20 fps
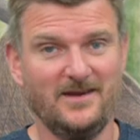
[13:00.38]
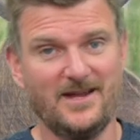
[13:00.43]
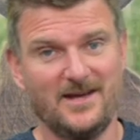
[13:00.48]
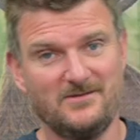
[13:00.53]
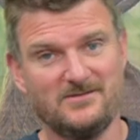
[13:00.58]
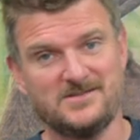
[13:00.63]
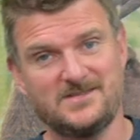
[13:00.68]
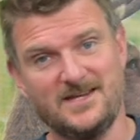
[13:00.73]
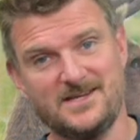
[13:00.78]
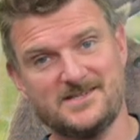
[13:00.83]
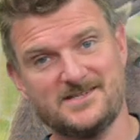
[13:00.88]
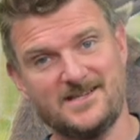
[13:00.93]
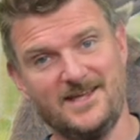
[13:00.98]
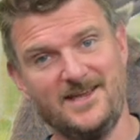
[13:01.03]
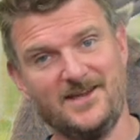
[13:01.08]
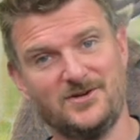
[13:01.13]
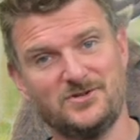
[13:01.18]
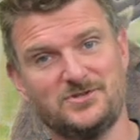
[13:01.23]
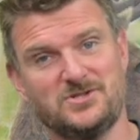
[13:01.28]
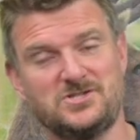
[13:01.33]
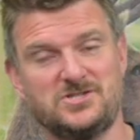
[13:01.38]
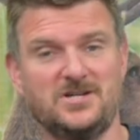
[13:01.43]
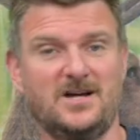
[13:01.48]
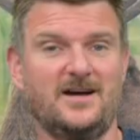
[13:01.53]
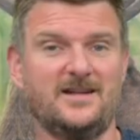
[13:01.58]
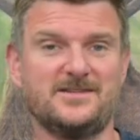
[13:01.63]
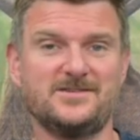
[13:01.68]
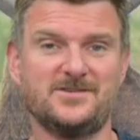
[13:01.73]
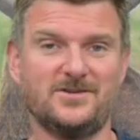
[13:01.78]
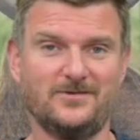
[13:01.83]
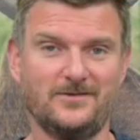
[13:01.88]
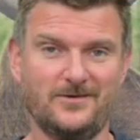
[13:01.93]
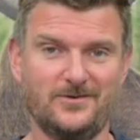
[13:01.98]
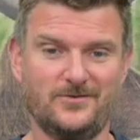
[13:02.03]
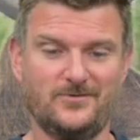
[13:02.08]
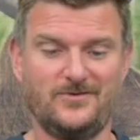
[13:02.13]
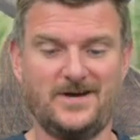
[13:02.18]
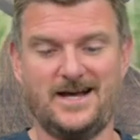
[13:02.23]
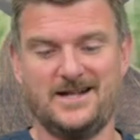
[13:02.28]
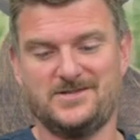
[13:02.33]
you know, 16 good shots on
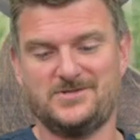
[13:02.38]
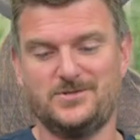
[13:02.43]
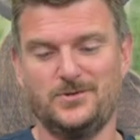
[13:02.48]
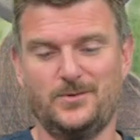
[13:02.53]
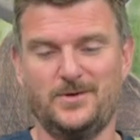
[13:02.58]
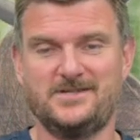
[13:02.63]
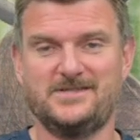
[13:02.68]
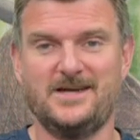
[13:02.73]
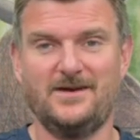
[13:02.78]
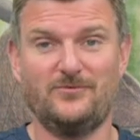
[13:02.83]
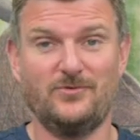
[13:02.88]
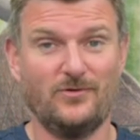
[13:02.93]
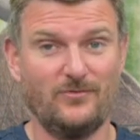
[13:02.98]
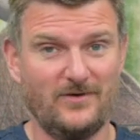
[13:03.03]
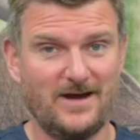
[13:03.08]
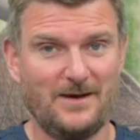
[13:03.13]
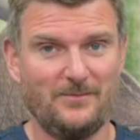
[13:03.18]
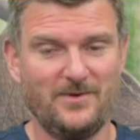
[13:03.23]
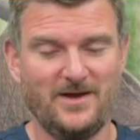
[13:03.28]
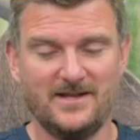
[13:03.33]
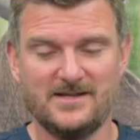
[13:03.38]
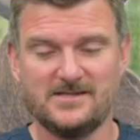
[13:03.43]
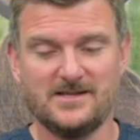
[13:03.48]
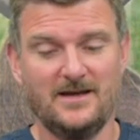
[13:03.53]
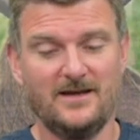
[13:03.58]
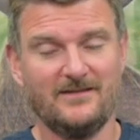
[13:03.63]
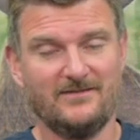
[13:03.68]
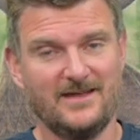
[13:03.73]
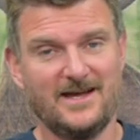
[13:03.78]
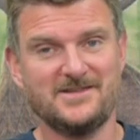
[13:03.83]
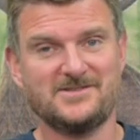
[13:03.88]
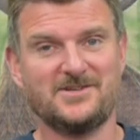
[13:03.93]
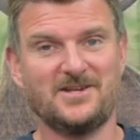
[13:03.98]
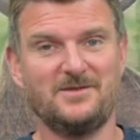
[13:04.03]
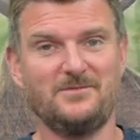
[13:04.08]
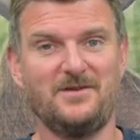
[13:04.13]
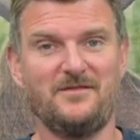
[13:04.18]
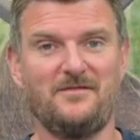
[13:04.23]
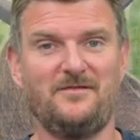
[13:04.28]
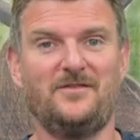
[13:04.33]
good rats or whatever, or rabbits, that's
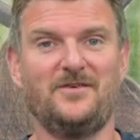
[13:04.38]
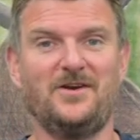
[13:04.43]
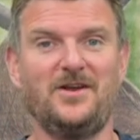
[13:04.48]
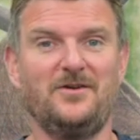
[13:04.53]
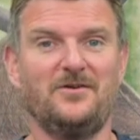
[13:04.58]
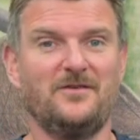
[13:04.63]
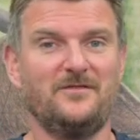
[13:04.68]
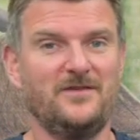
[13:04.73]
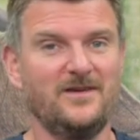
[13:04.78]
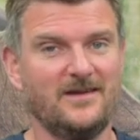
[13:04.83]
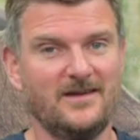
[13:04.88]
gonna be fun enough.